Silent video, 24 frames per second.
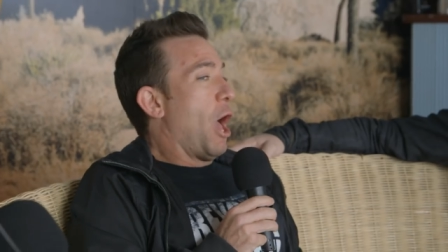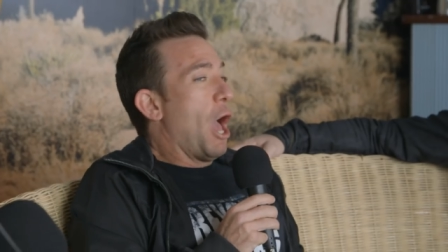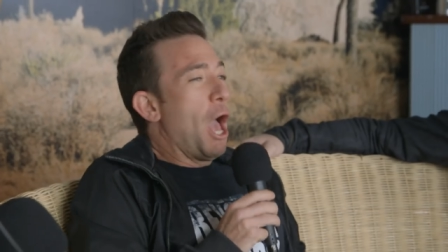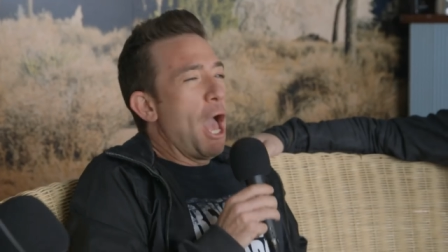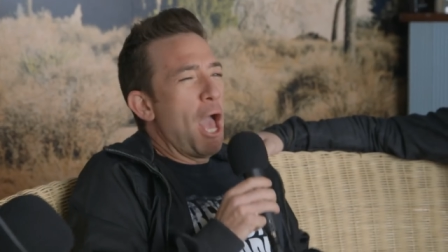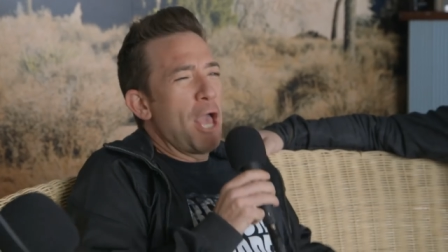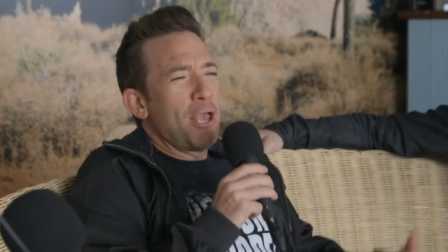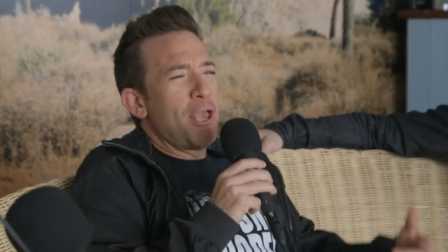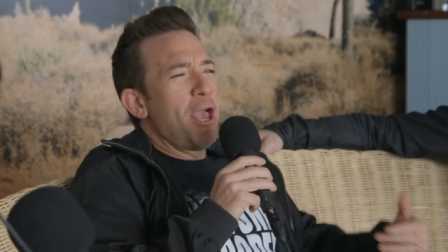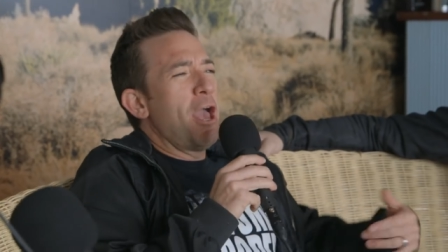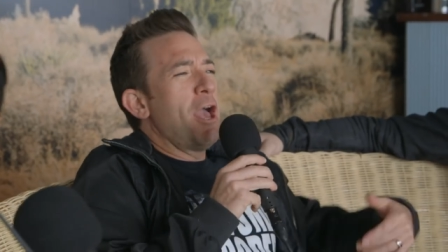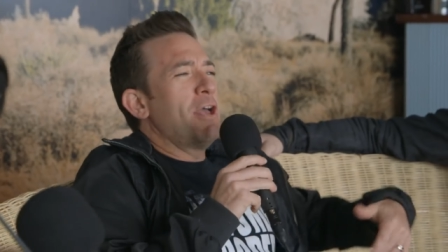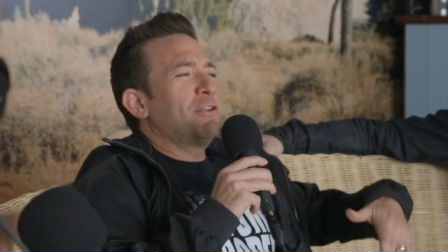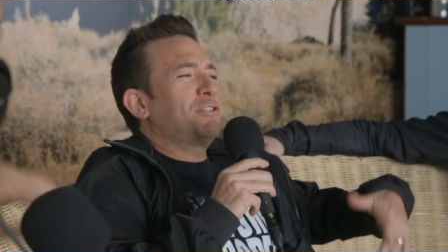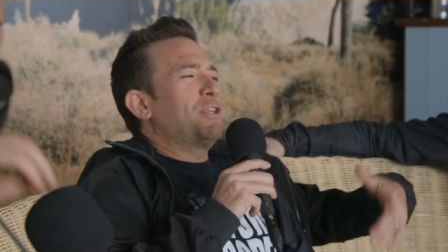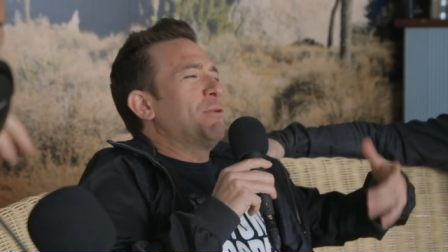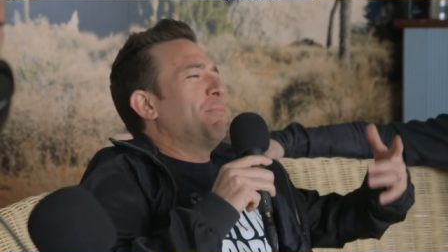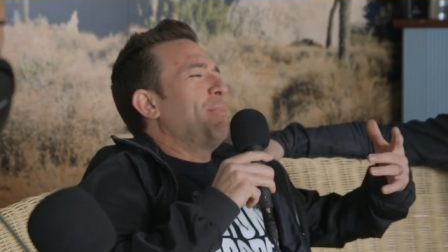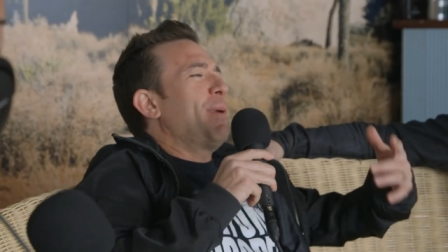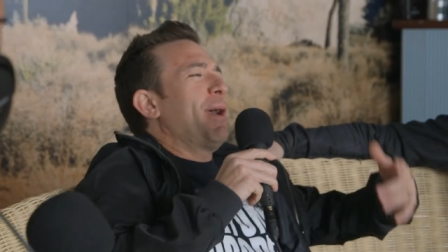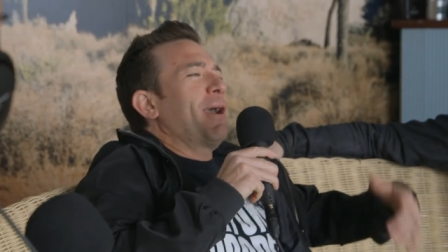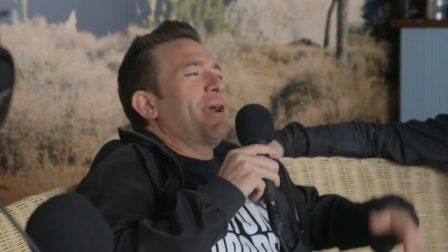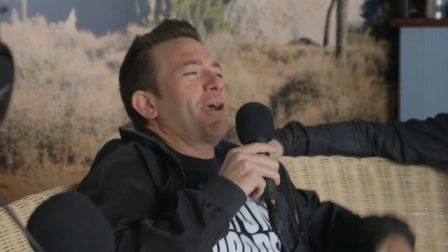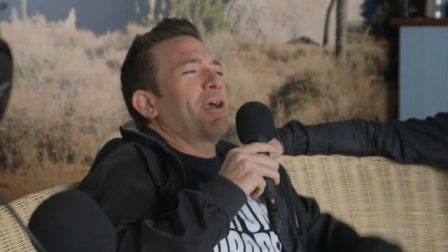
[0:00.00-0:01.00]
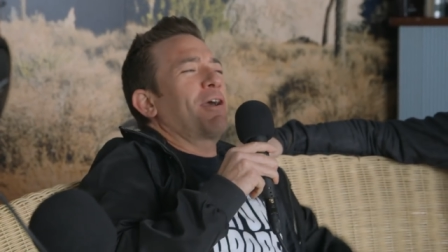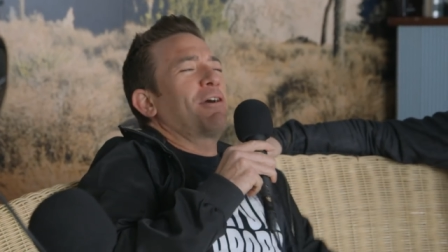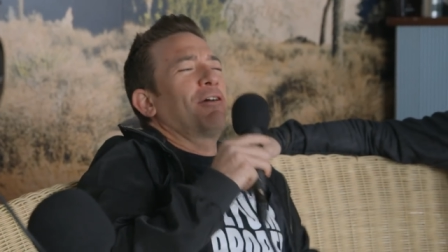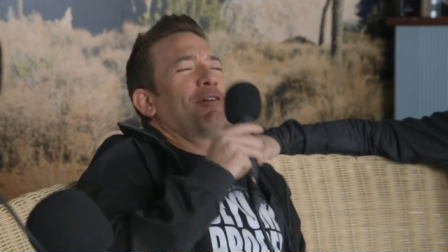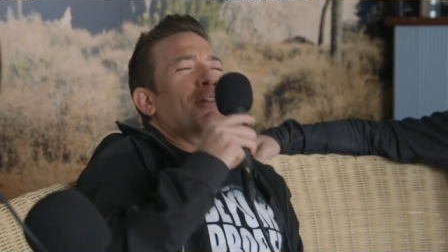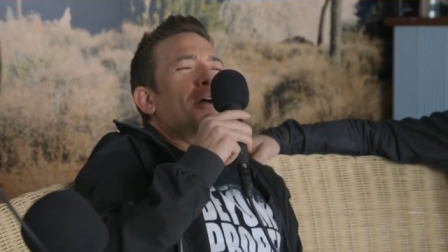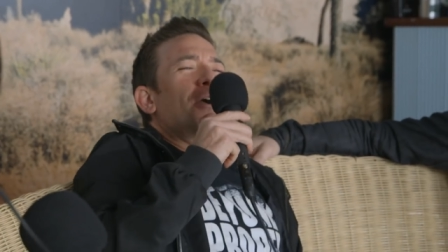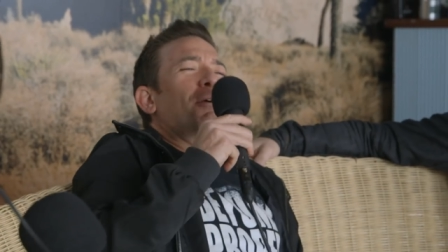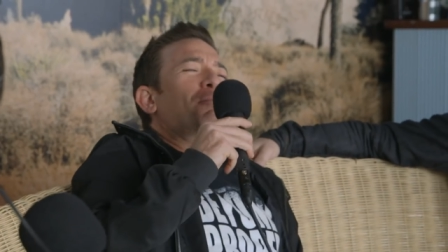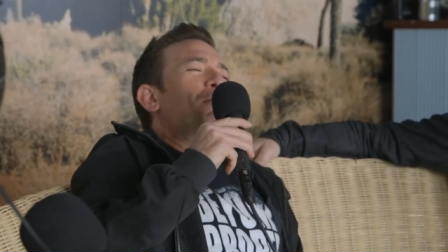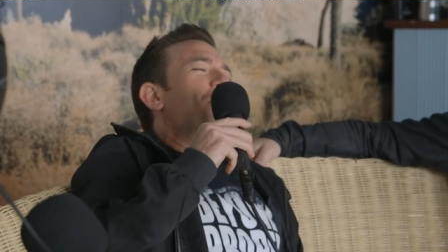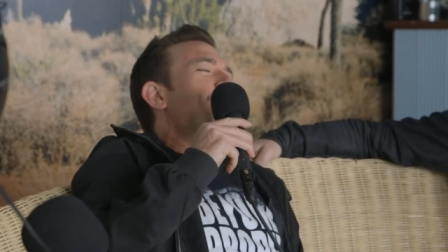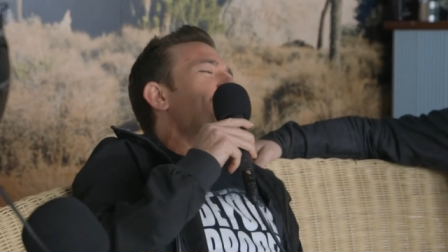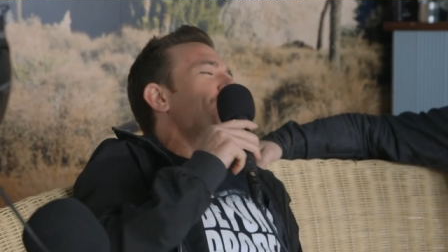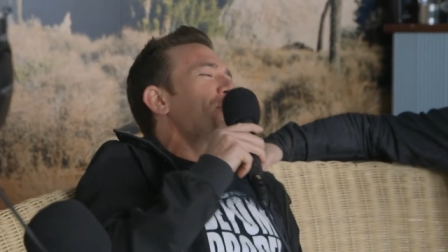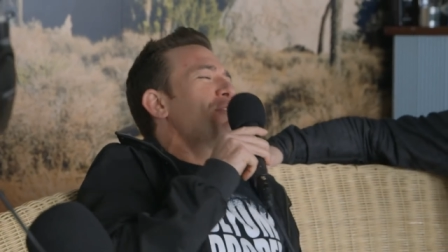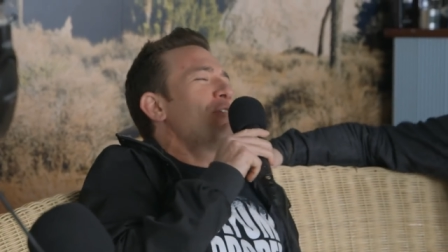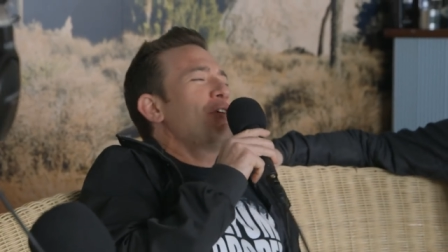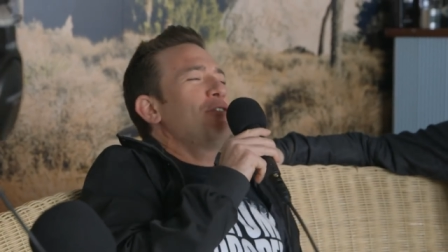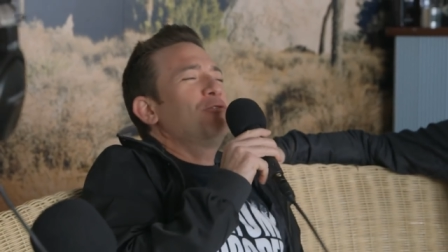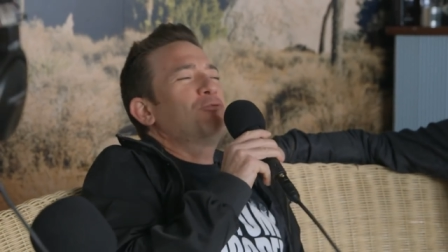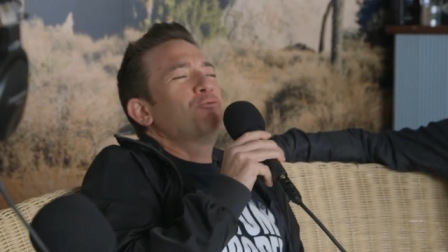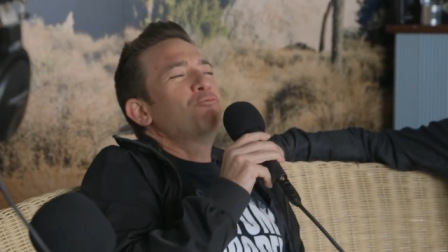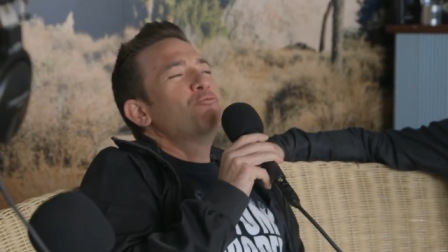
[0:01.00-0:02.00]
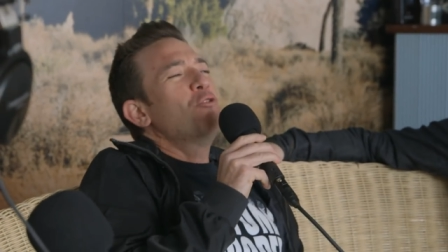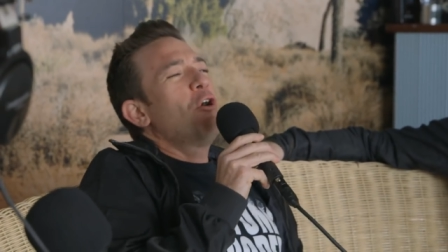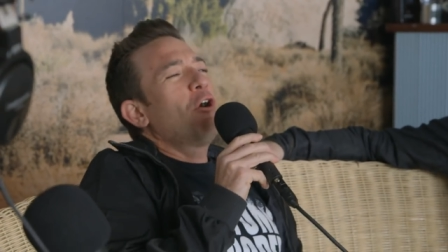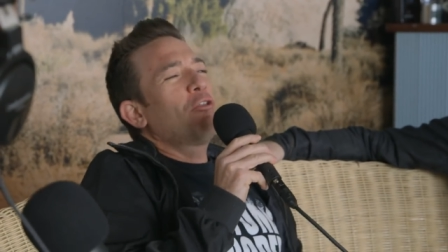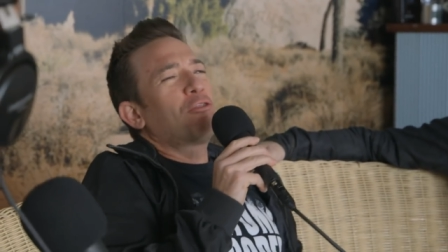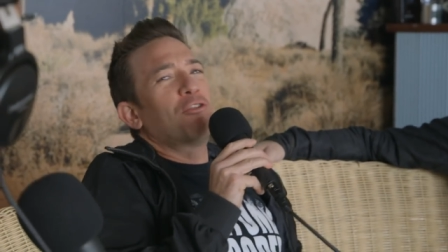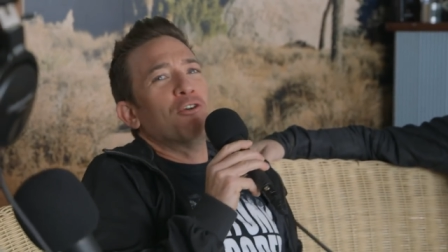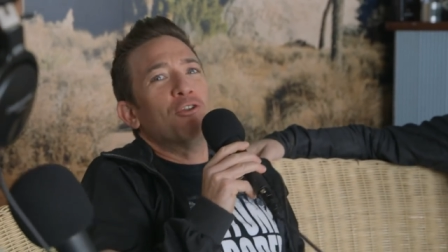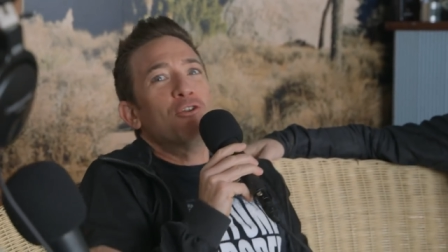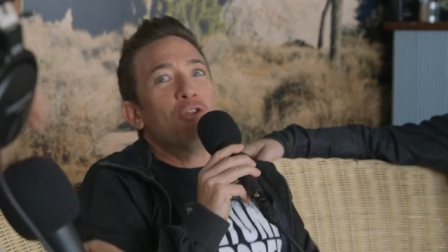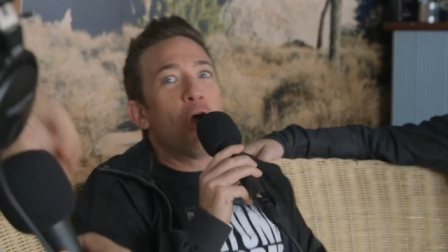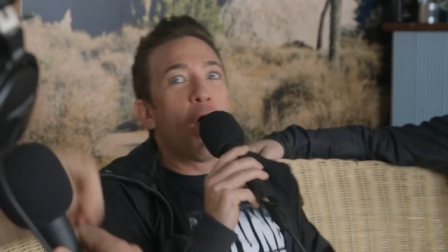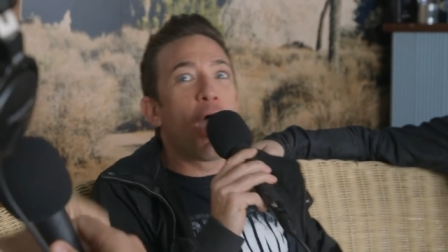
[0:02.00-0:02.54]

Hey, yeah, sit back, I collect money, I do nothing.